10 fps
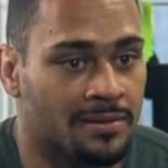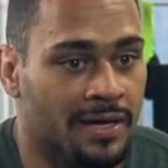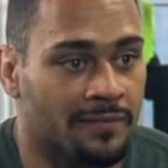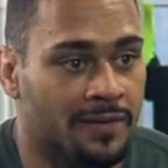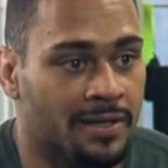
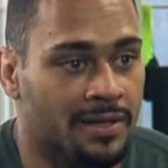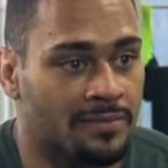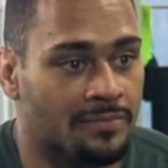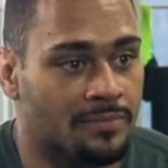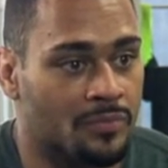definitely
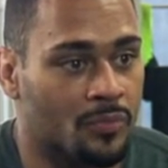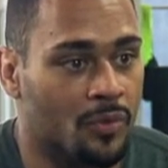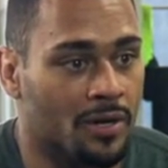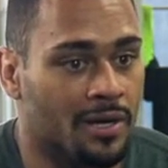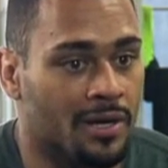
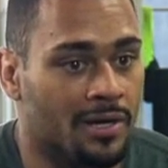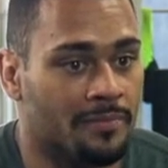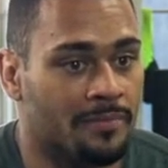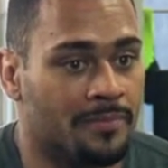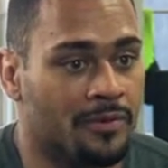one of
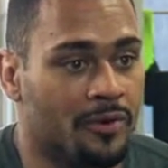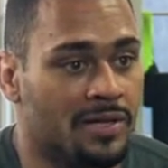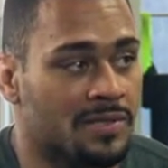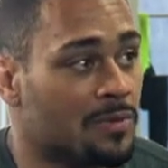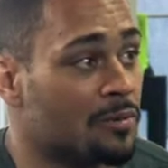the
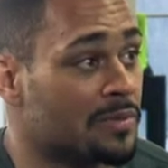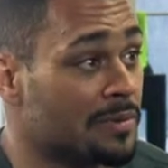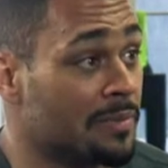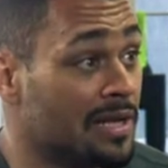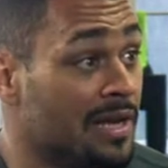greatest
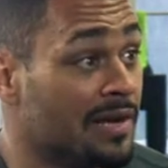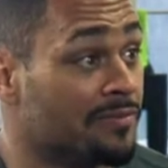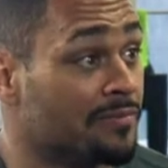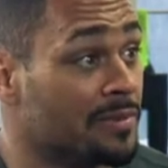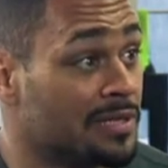moments in my
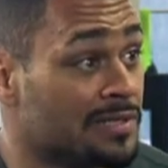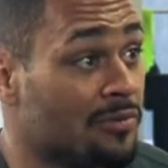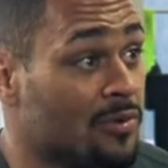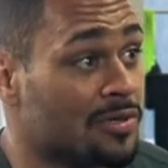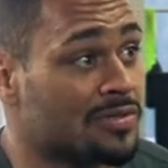life because I
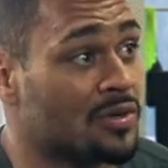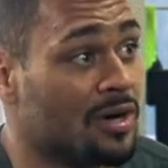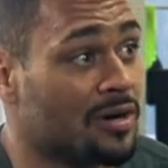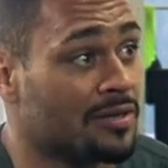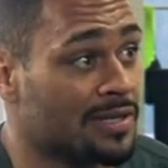worked so
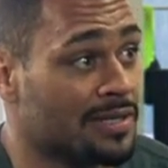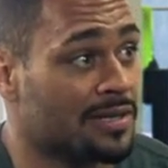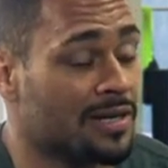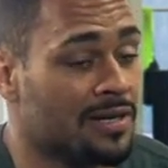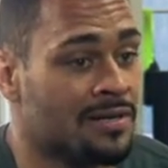hard to get
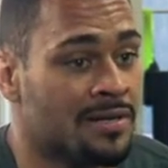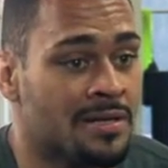there.